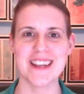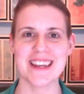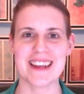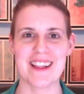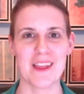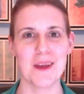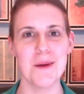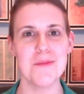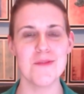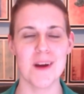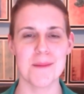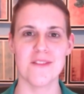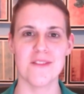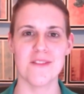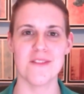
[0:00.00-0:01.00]
a clip right
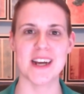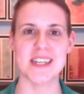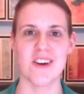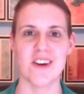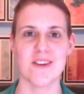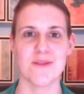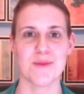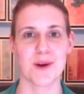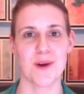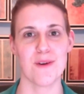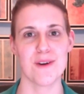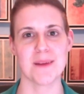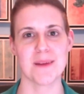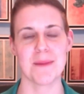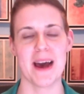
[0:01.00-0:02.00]
before I started
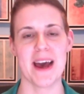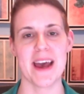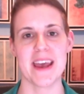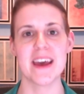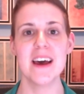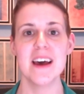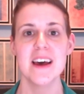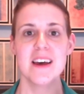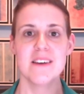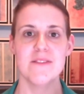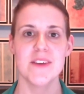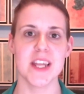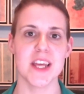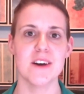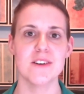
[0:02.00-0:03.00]
recording my
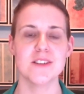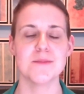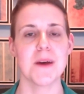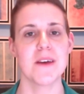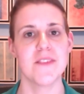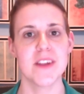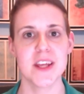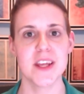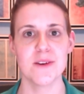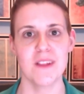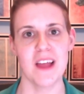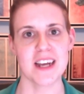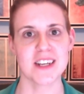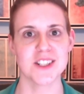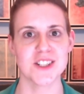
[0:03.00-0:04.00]
videos, my video
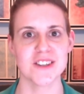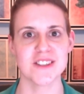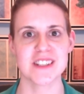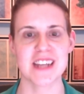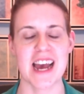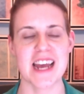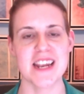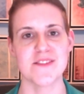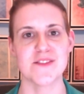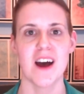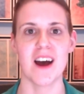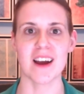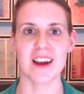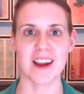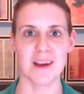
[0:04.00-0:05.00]
lectures, kind of
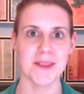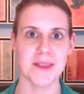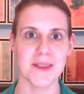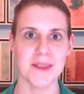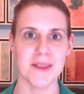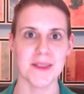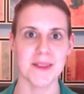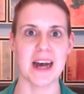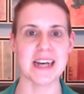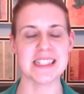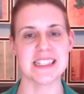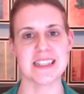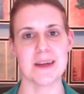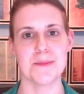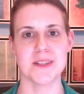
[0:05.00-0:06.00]
talking about the
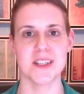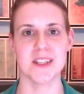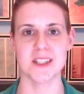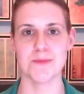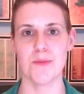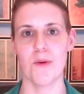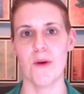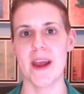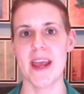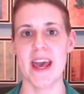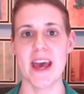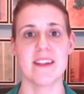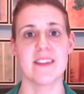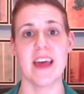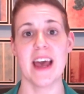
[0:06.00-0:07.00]
process up until this point,
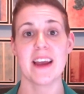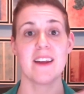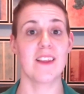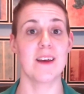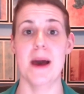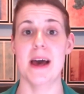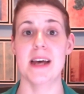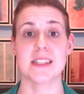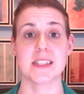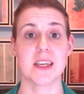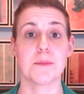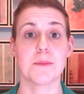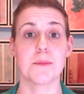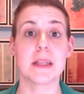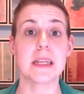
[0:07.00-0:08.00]
and that clip has
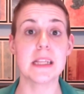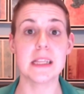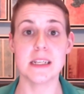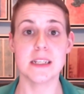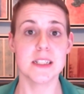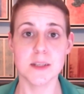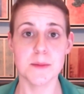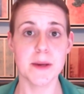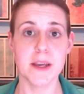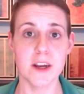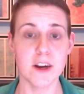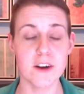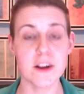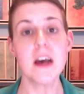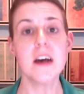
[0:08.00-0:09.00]
completely
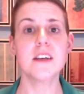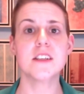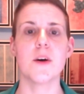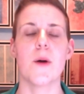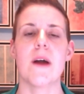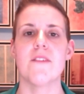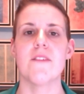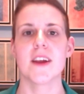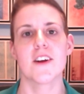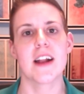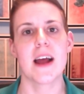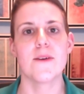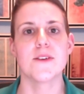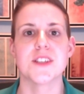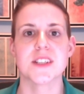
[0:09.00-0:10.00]
disappeared. So I figured
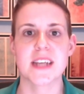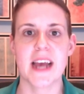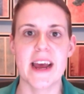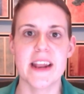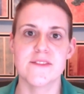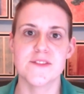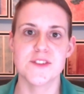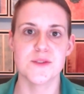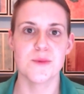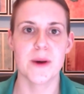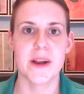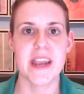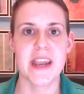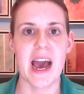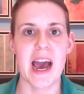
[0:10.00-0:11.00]
I would just kind of do
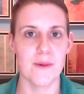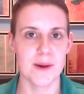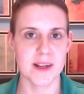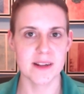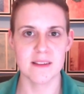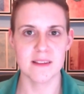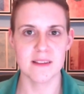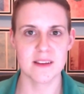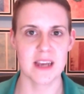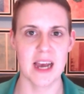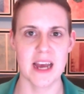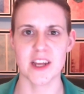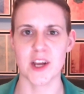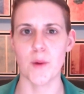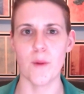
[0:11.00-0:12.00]
one now and
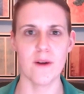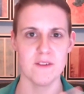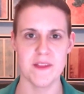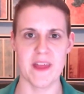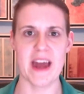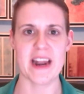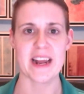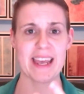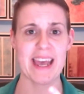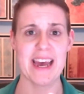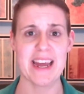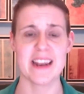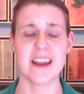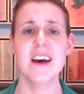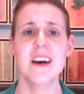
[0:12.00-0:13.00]
kind of go over that
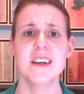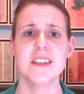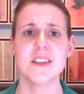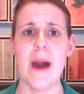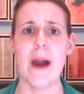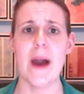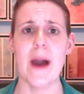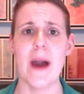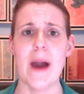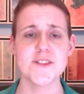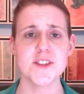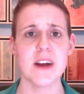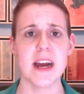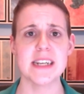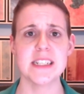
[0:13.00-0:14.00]
again. So
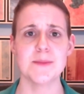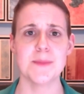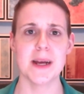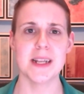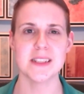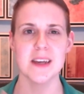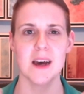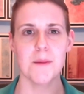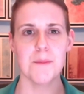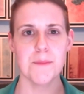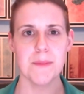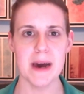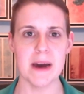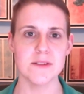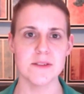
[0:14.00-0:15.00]
after I spent
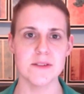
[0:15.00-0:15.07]
about